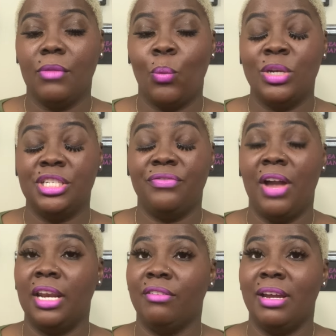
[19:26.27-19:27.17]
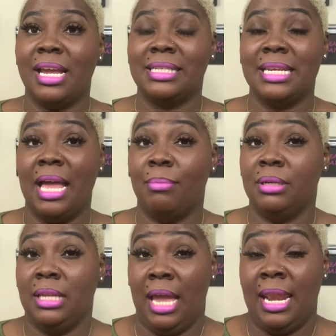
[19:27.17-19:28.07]
when she finally realized it, and I
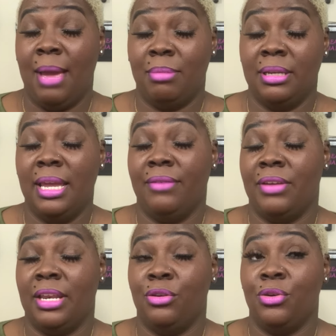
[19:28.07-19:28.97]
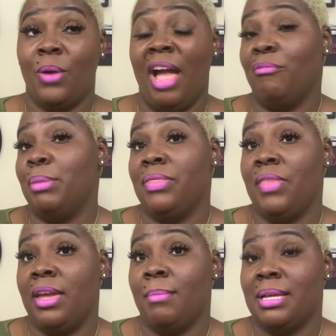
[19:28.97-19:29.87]
believe and I believe it. You know, I've been
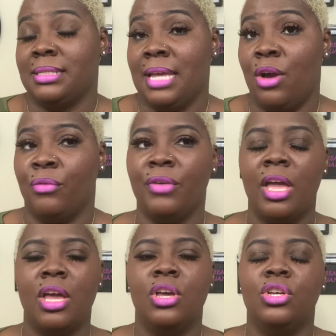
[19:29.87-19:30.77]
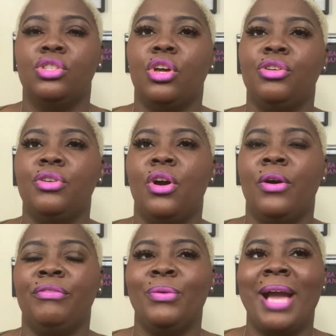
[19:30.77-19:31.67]
there myself. So, you
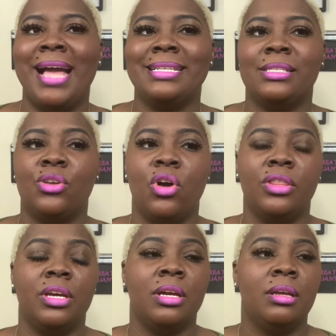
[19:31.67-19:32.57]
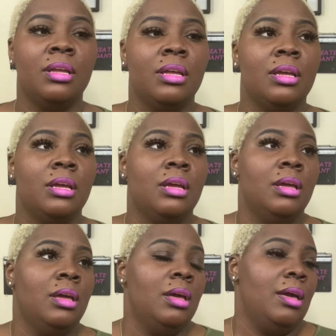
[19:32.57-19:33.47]
know, if you guys saw the
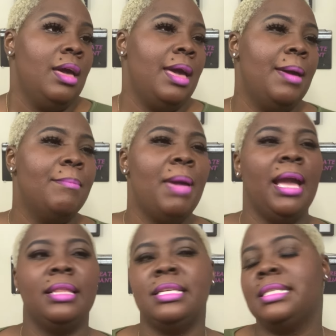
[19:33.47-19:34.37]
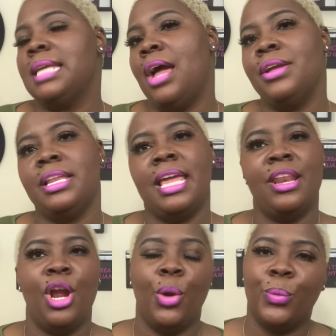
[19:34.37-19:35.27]
Megan Thee Stallion in
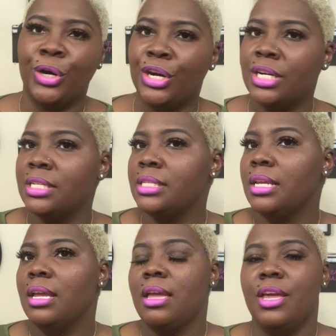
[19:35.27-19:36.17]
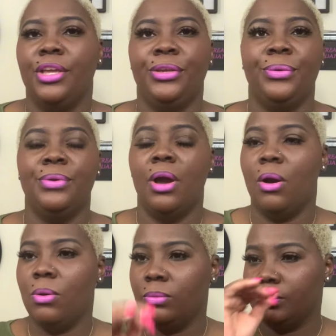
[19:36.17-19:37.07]
her words, you
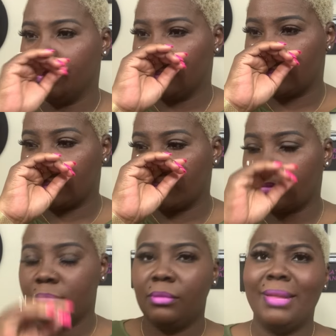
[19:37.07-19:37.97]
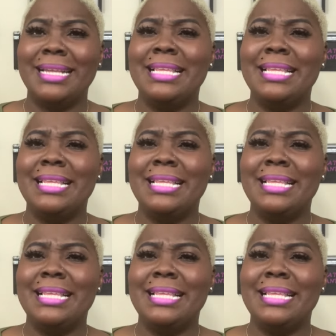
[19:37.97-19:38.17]
know, a